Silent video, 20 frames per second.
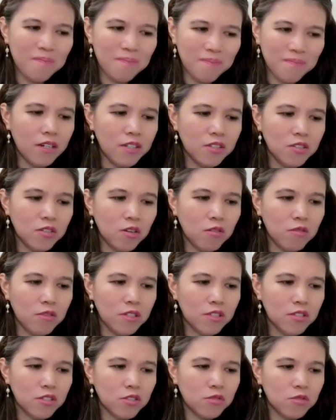How are you
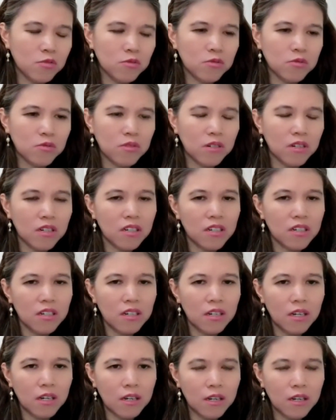going to
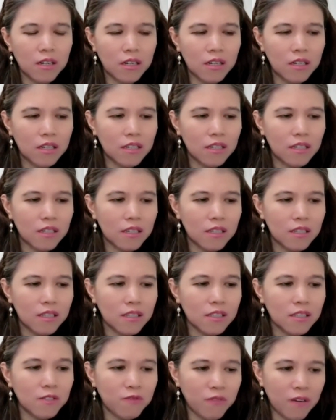uh,
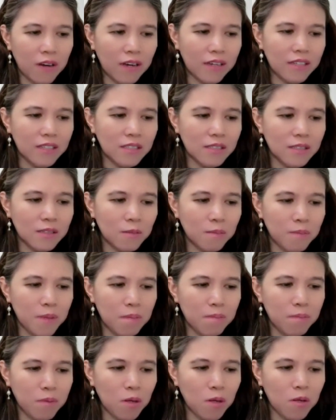invite the
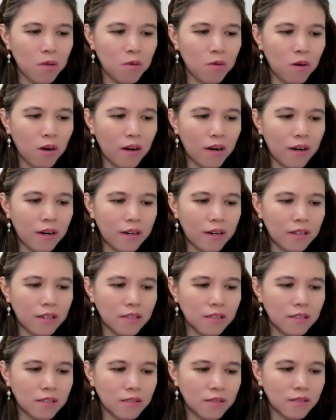people who are
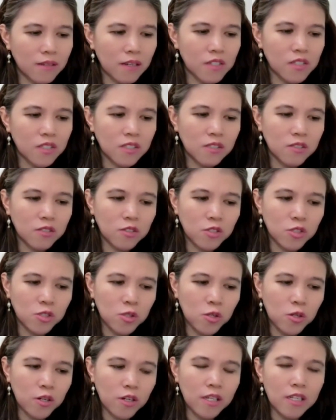interested to
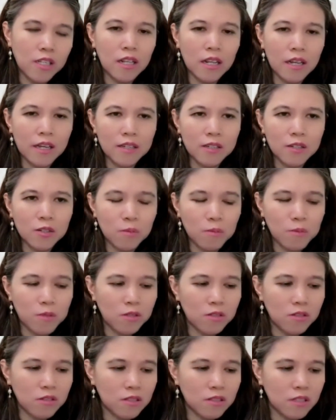join, like
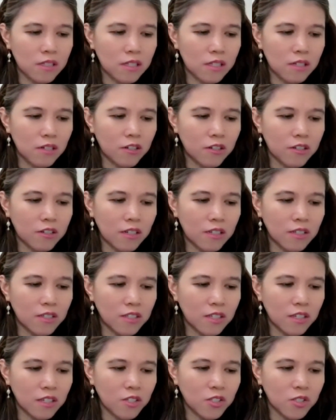community
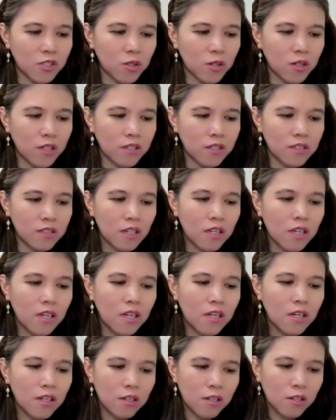organizations,
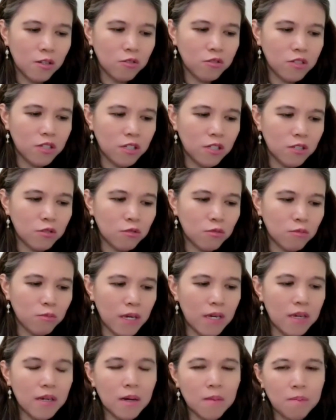looking to
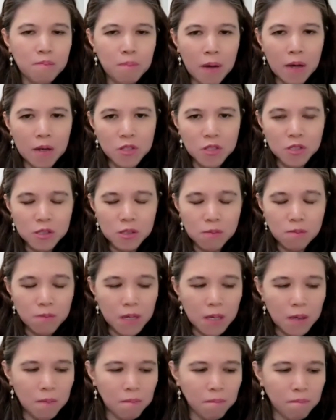make a positive
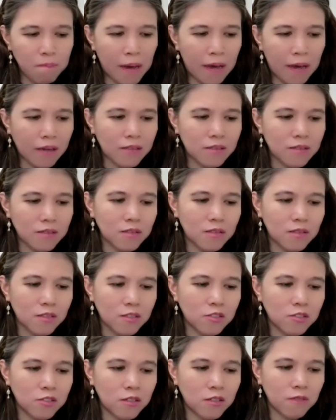impact
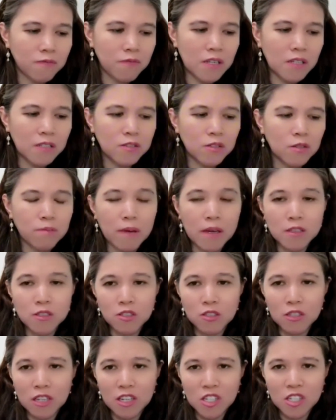to the field of
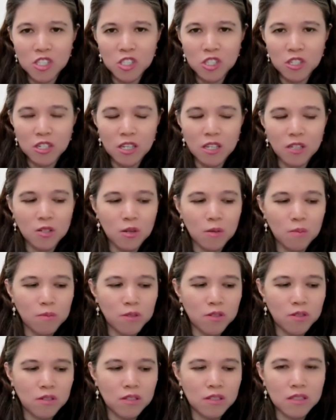education and
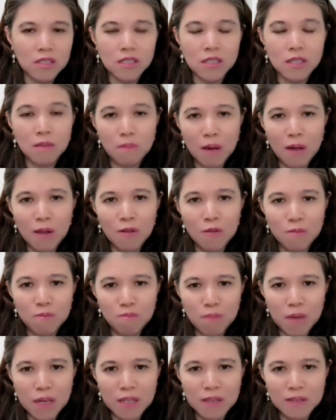community
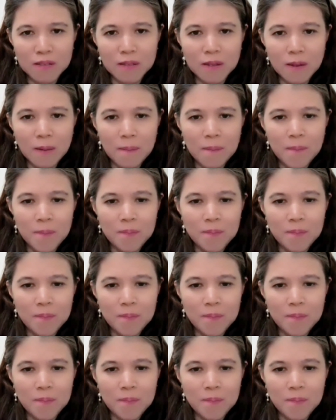development?